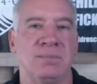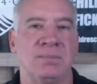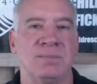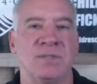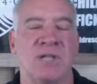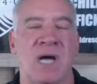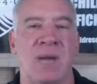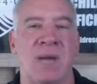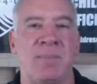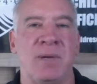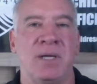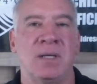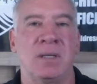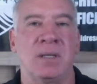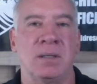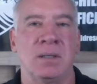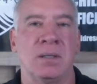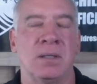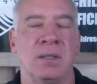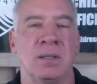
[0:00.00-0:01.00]

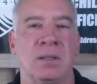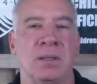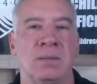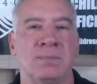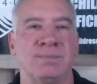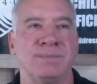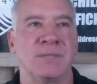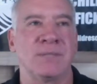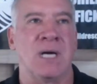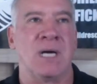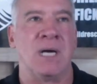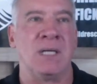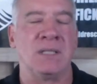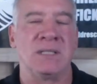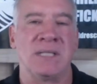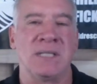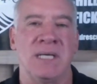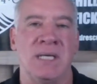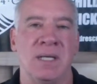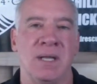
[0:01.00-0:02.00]
topic
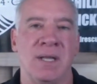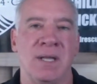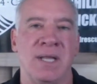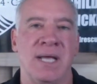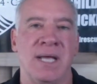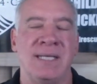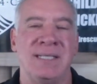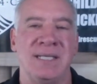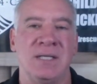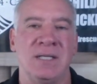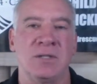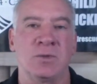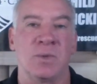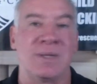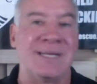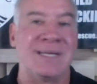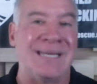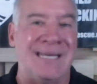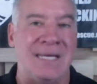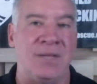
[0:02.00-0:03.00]
content that deals
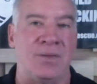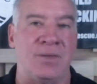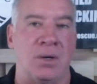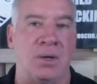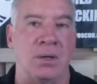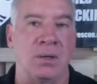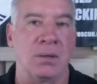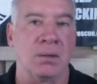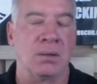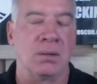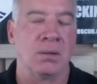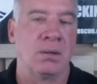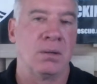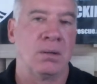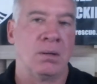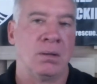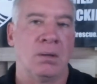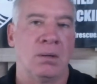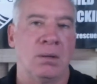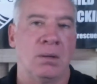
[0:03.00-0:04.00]
with either
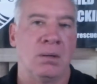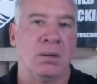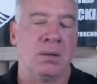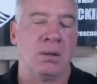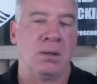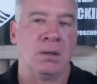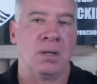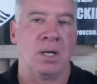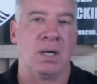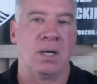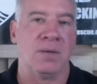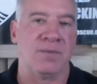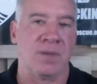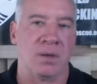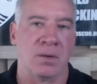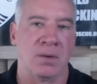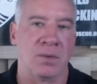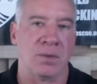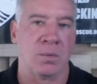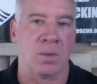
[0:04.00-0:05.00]
of
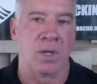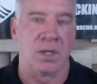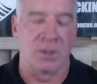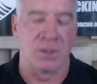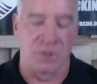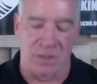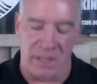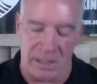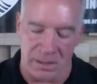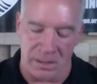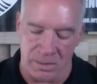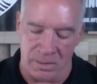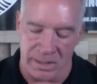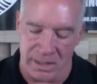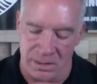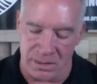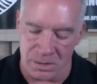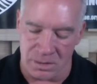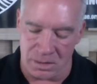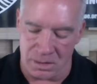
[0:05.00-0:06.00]
the words that you
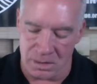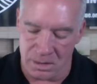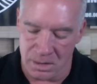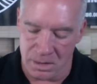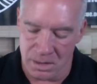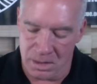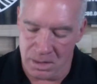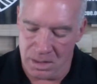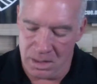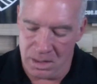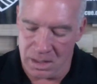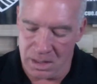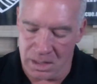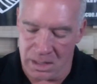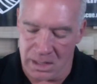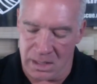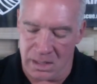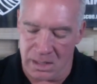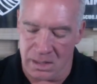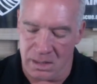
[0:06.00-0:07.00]
entered.
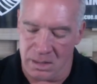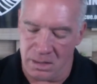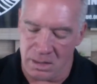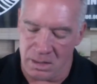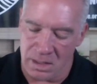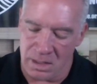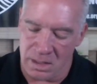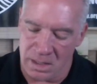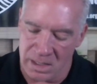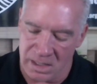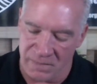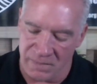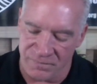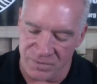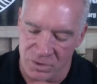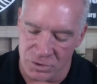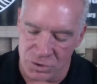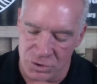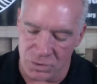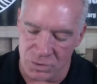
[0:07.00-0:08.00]
And if
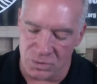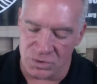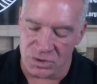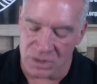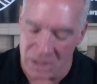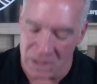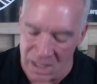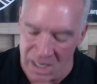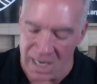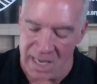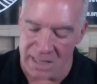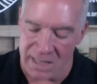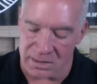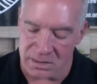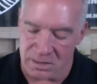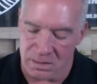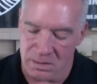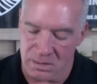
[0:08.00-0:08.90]
you choose not,